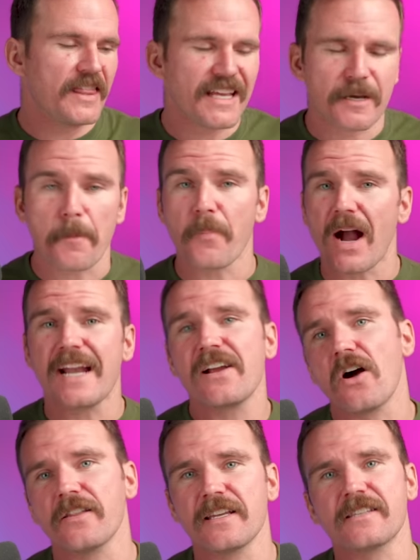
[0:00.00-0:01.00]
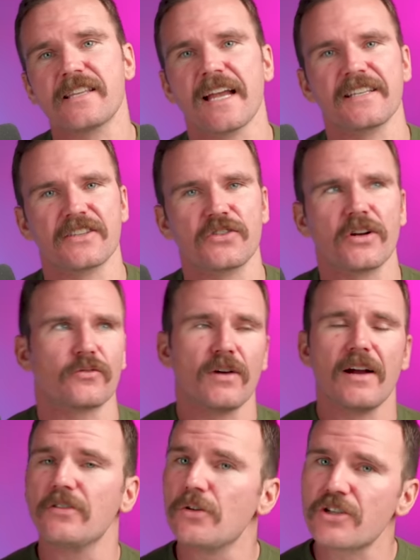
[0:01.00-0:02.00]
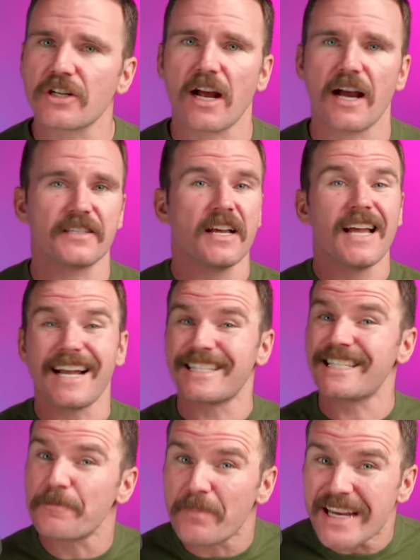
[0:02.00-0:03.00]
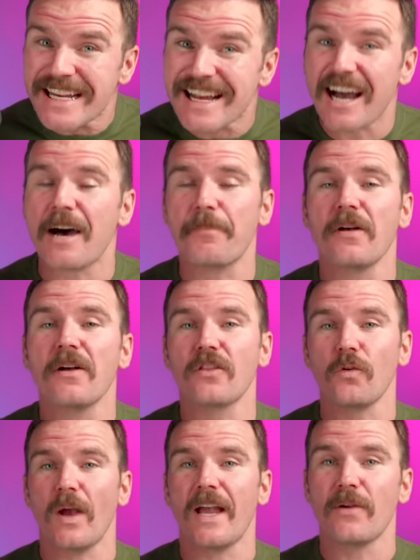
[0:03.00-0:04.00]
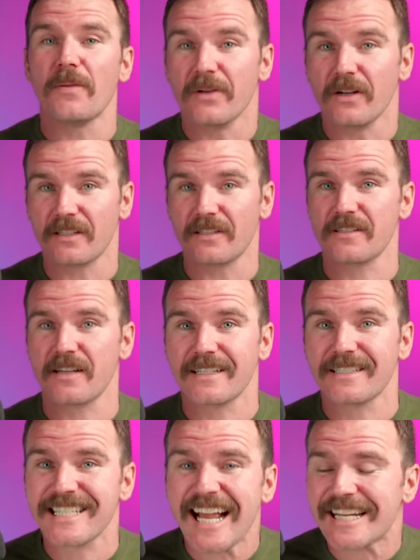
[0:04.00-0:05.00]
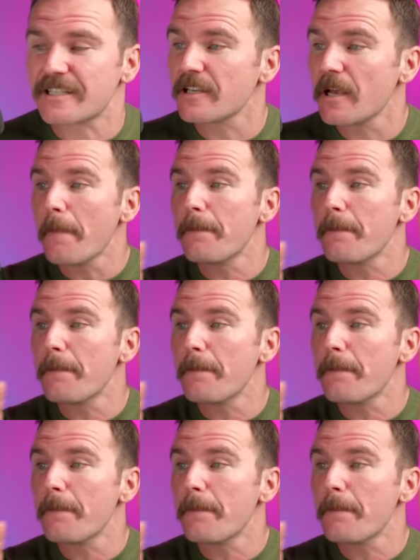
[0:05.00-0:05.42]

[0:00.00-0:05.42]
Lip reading: I think combining all these things, it's going to revolutionize and speed up the way we build and design sites.